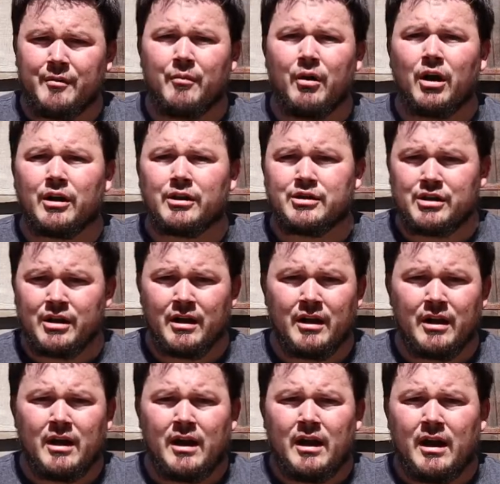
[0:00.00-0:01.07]
March,
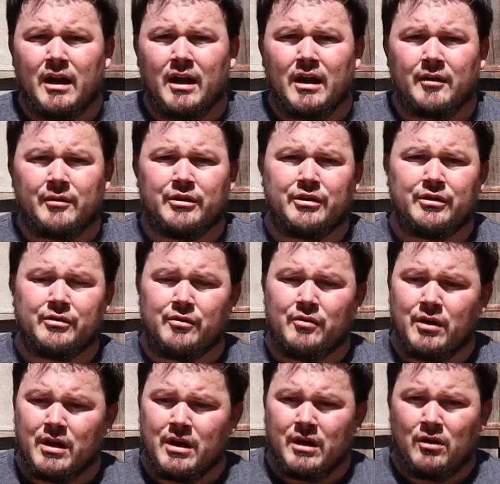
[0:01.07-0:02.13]
uh, you
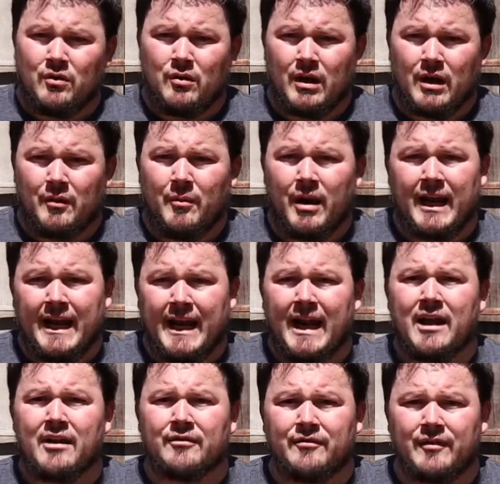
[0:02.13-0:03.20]
uh, might
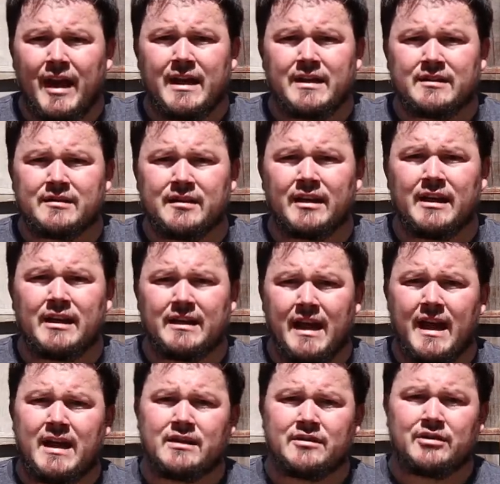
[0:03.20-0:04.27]
have nice sunny
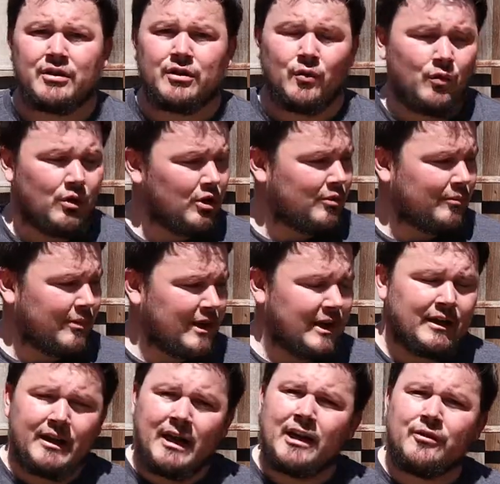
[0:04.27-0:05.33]
days that are warm, and
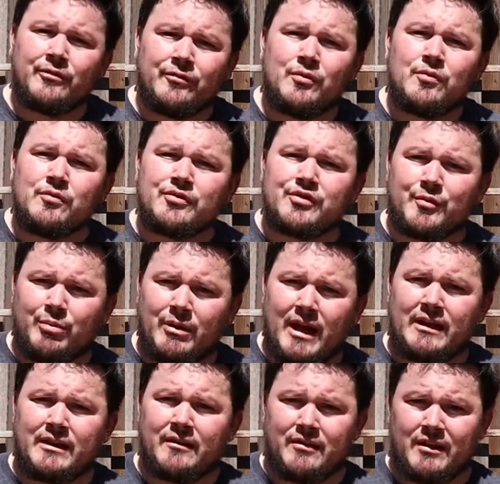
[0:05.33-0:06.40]
it kind of fools the
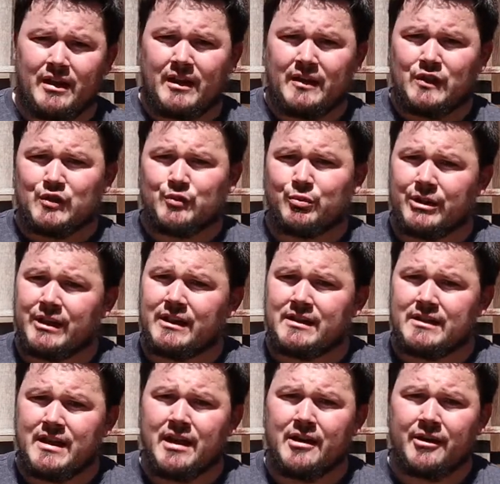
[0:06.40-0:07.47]
plant into thinking spring
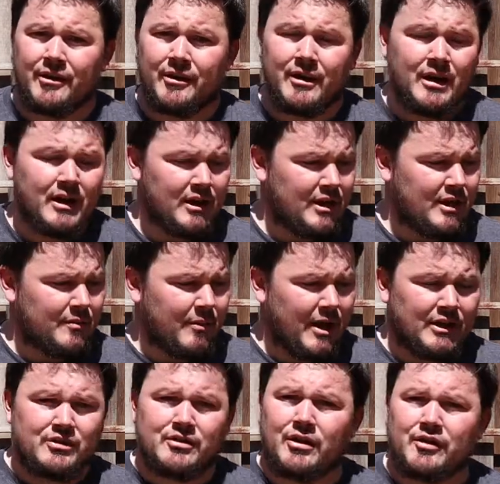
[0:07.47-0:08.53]
is here. It
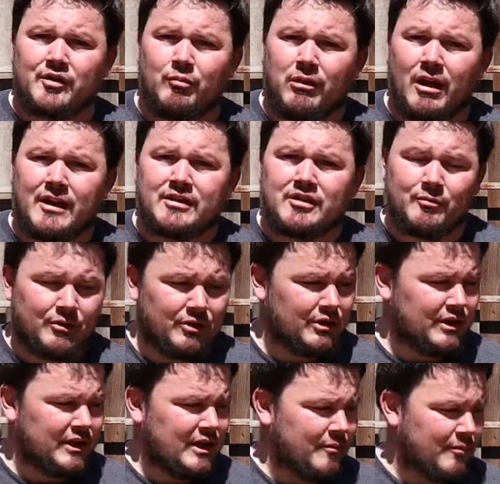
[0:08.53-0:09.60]
might start to blossom
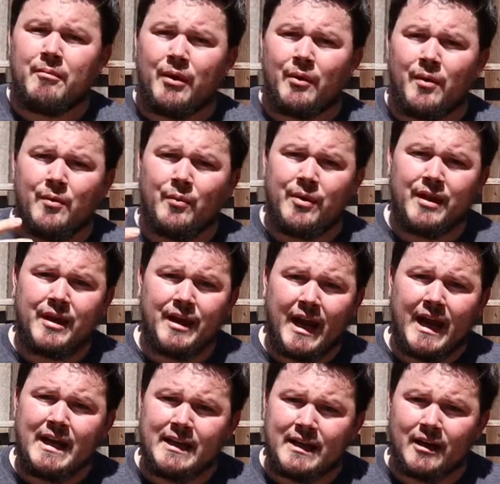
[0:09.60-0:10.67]
early, but when, when the
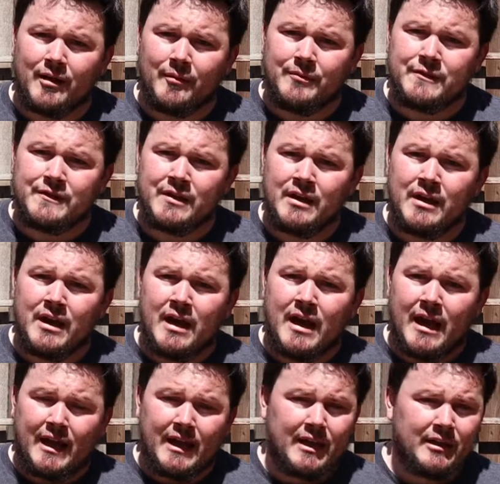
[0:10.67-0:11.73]
night comes
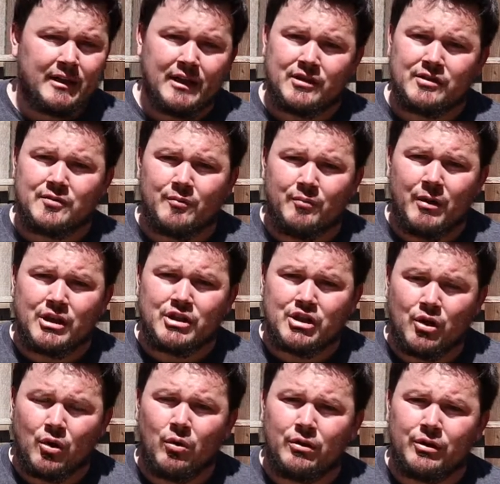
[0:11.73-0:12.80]
and it gets much
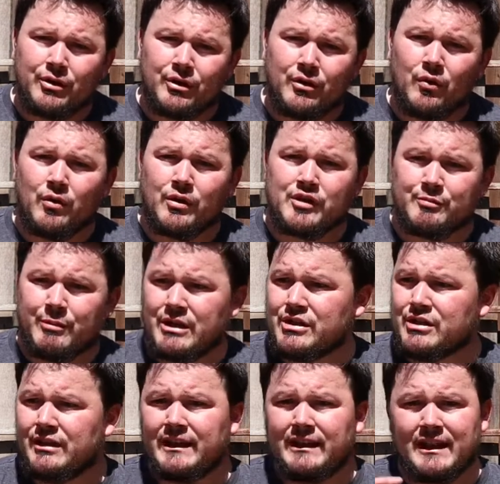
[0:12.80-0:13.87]
colder, or
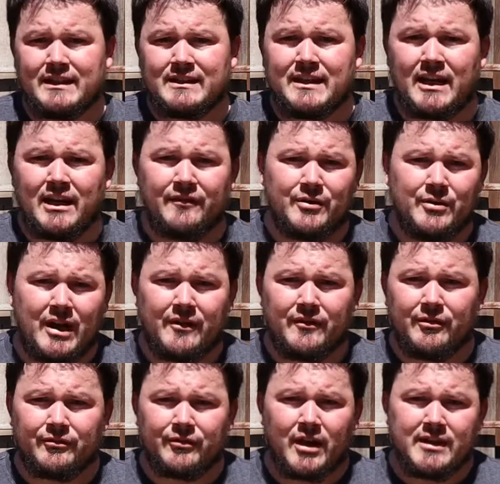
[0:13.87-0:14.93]
especially, let's say, if you have
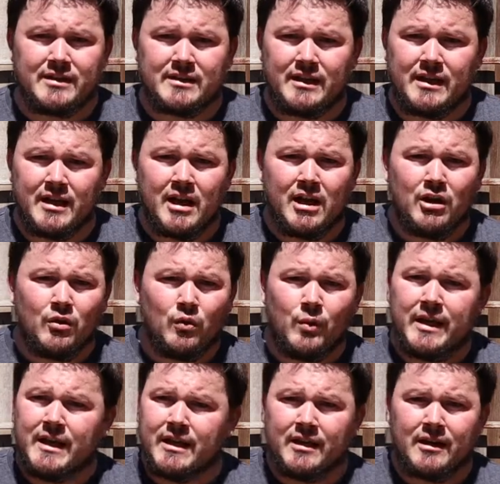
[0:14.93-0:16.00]
a frosty
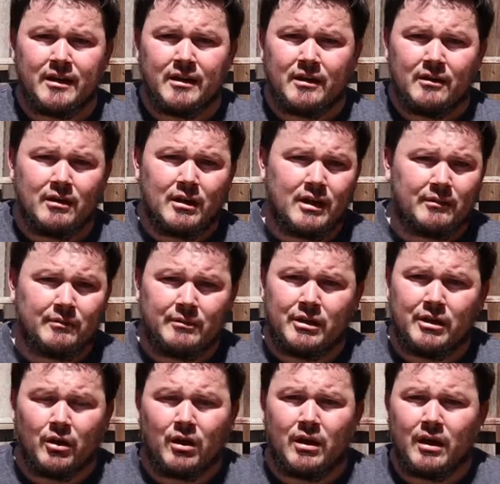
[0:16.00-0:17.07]
week, uh, you
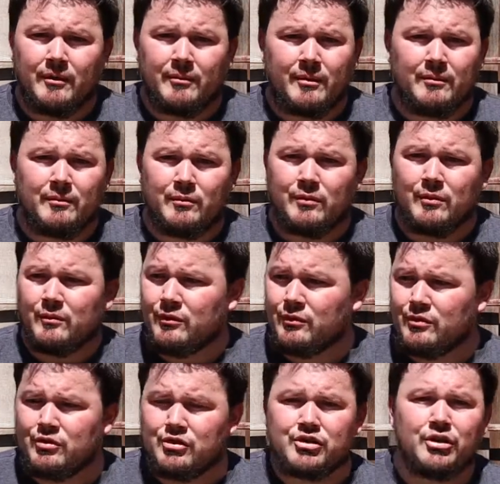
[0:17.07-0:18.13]
know, uh,
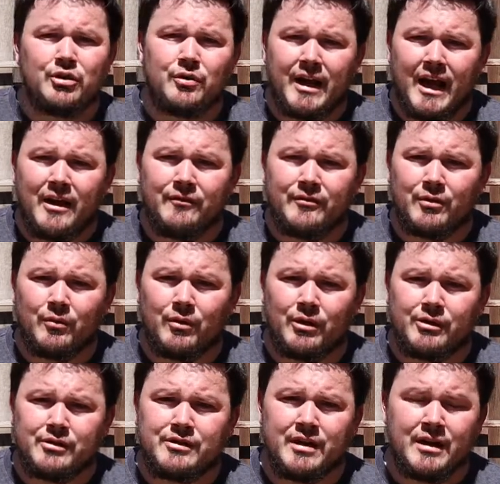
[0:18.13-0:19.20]
soon
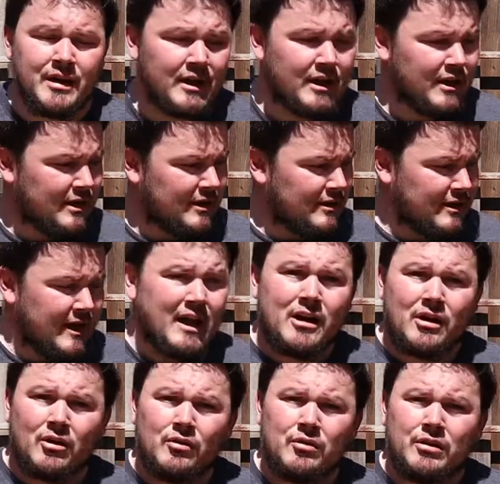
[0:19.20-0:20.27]
afterwards,
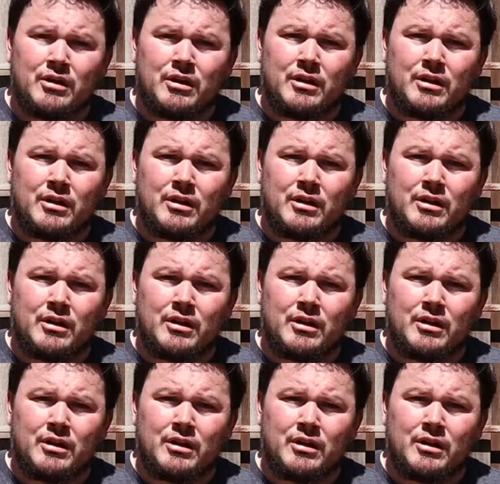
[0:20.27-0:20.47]
now